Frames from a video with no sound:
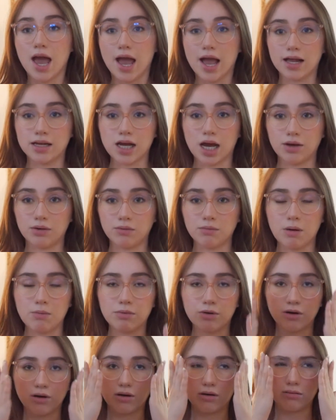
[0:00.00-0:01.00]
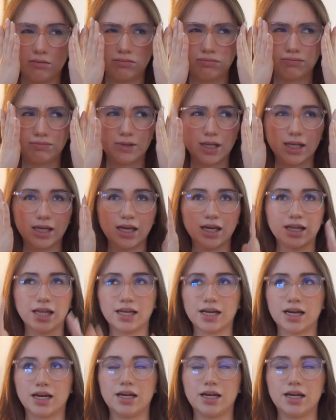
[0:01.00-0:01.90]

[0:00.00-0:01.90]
And I remember thinking like,